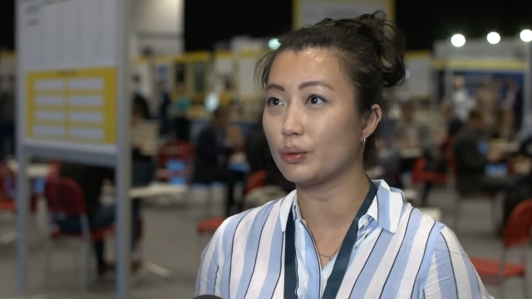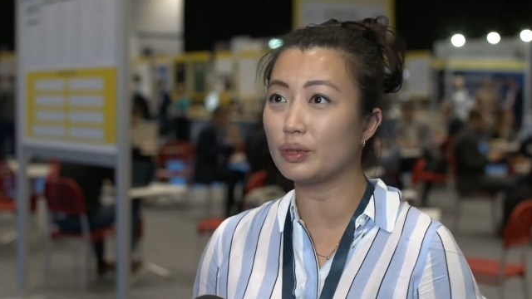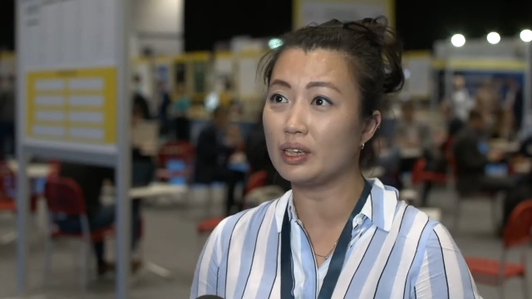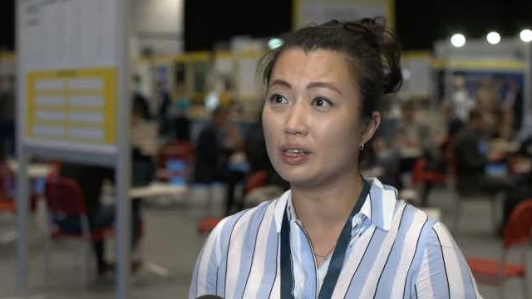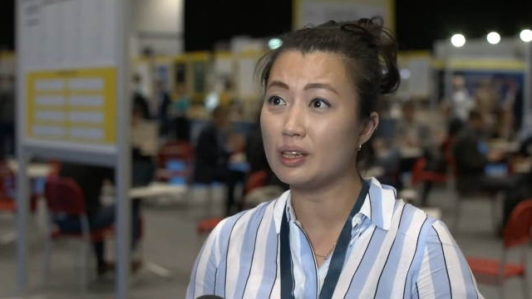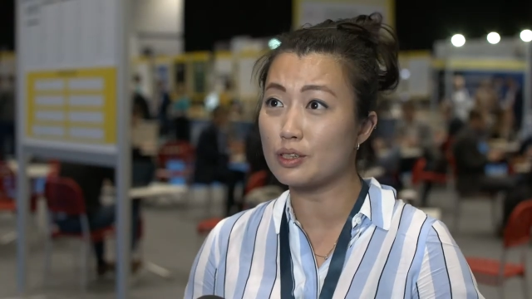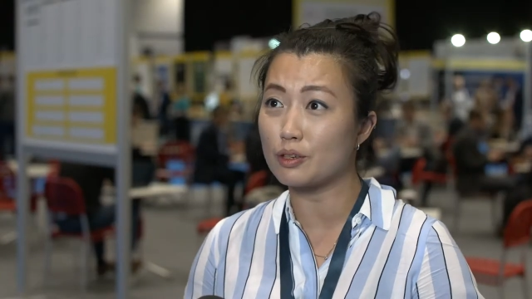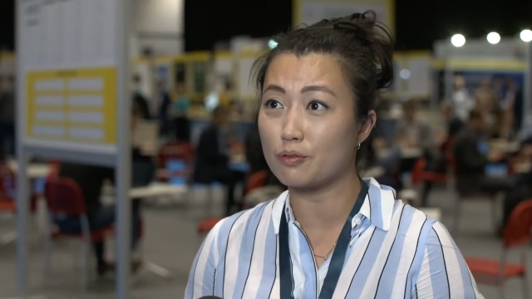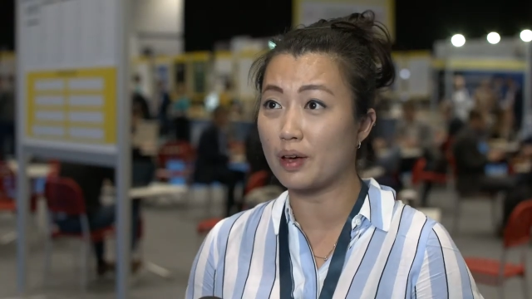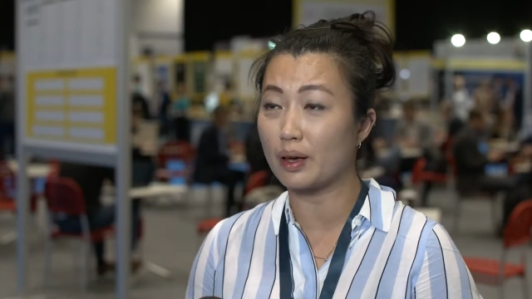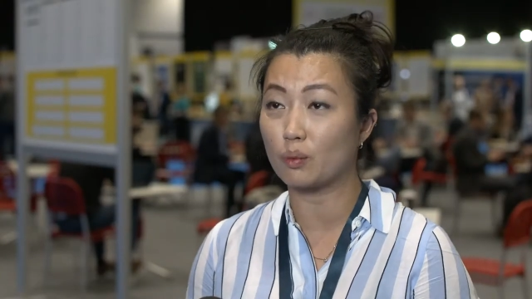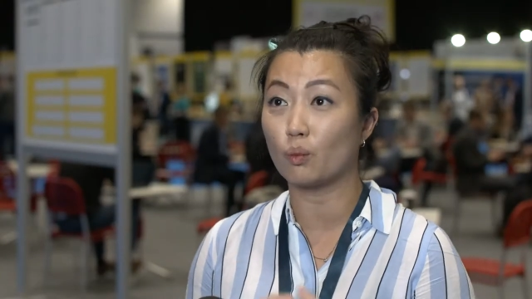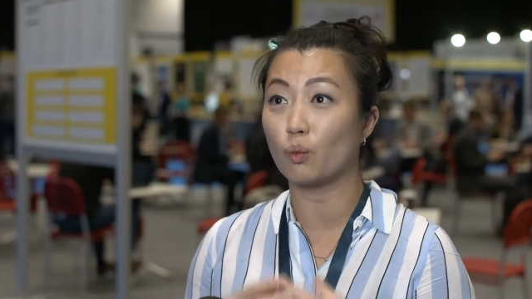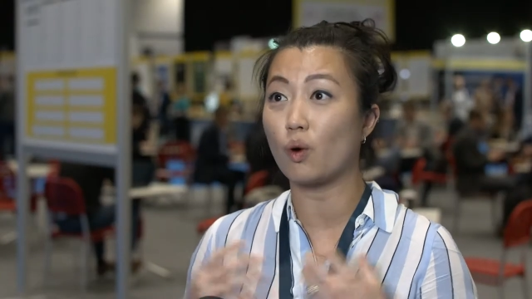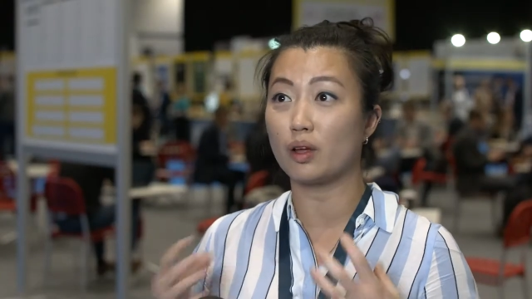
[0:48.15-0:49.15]
only need to
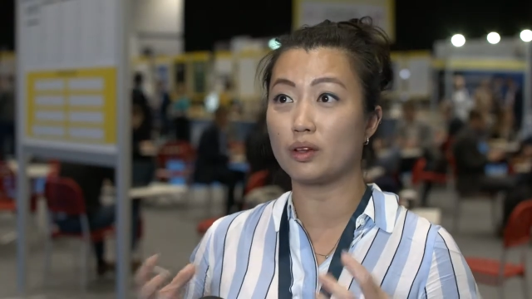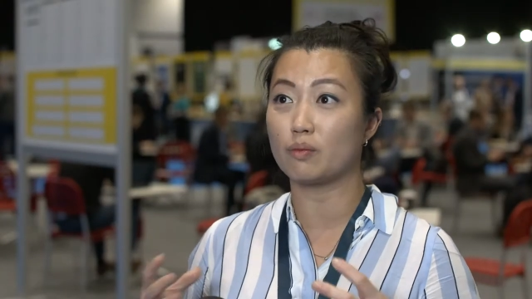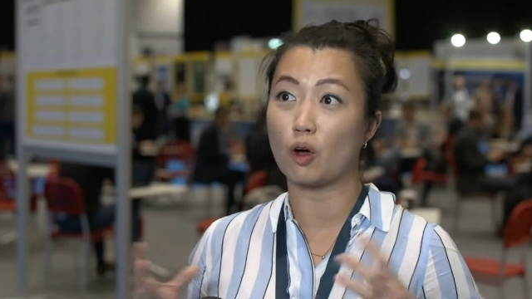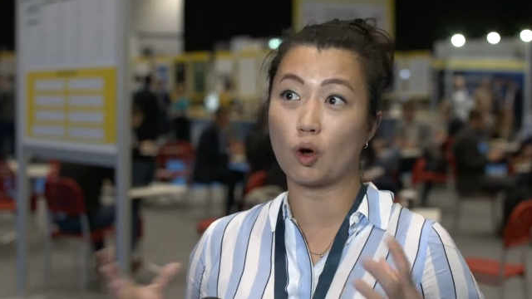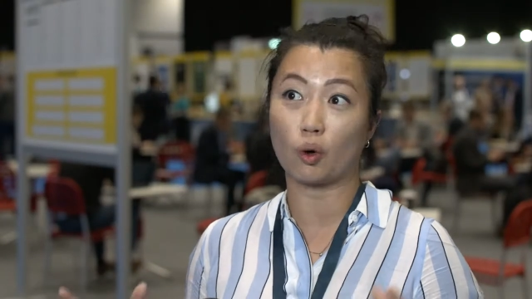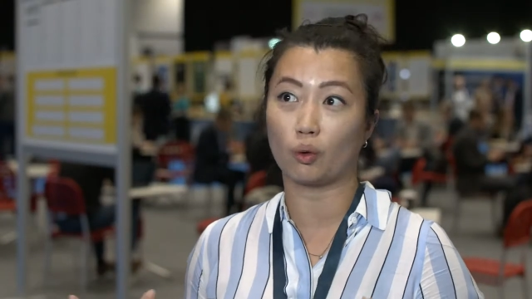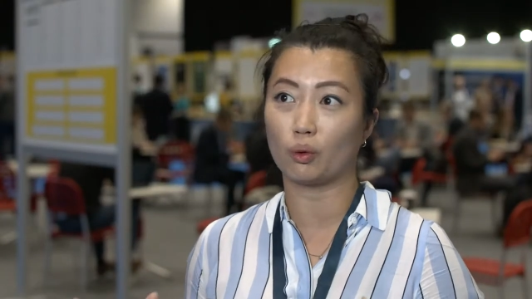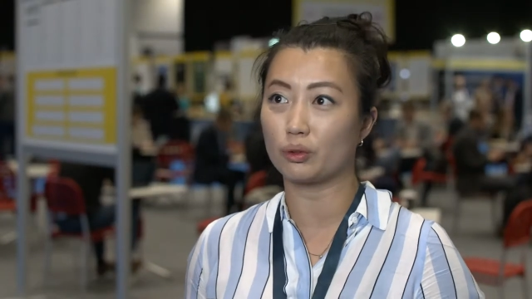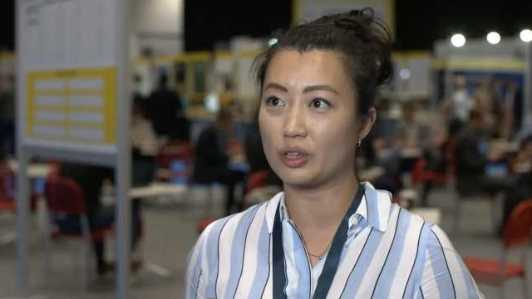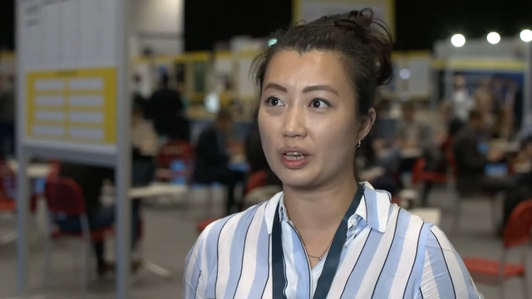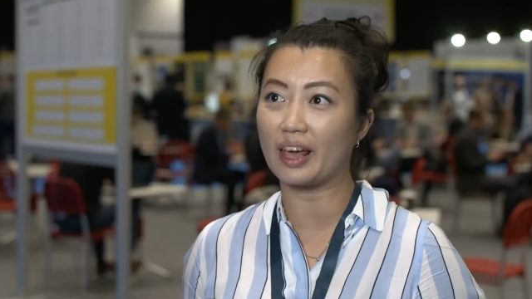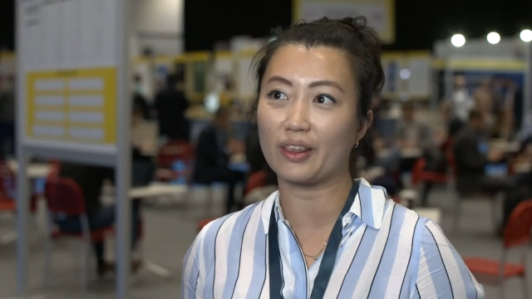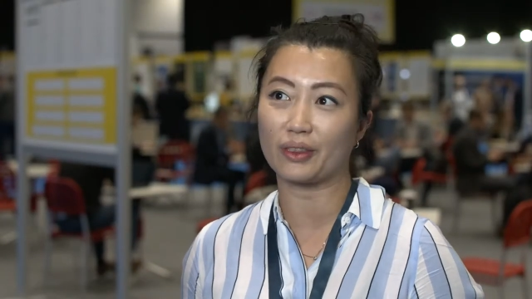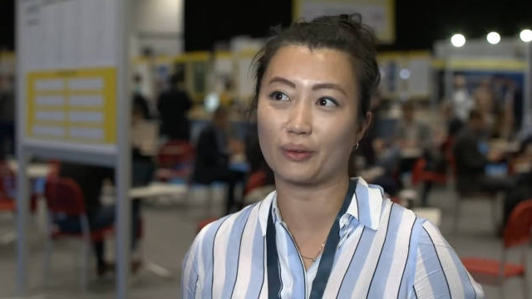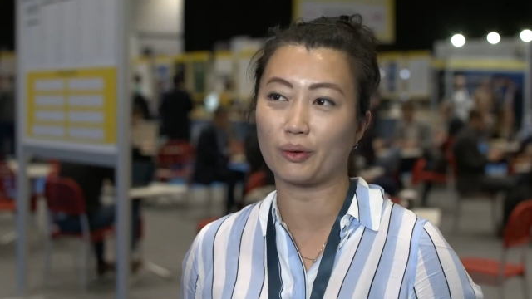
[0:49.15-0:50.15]
find one hole to
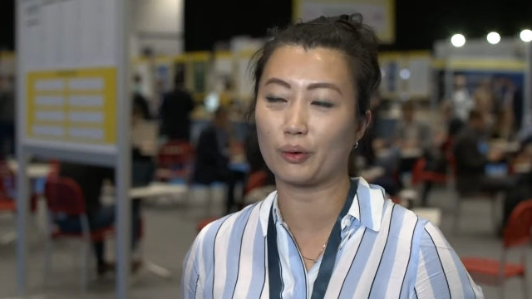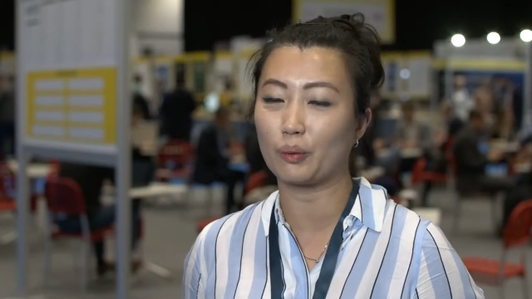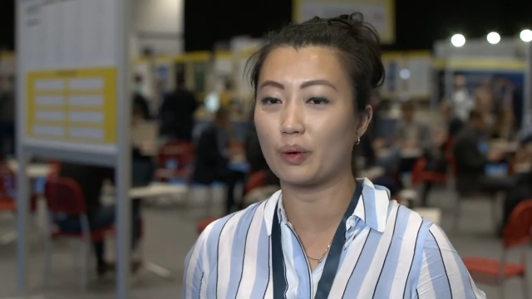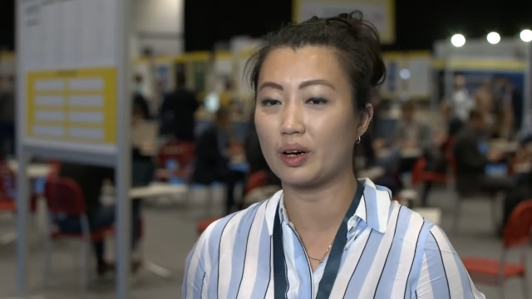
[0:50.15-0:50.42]
get through,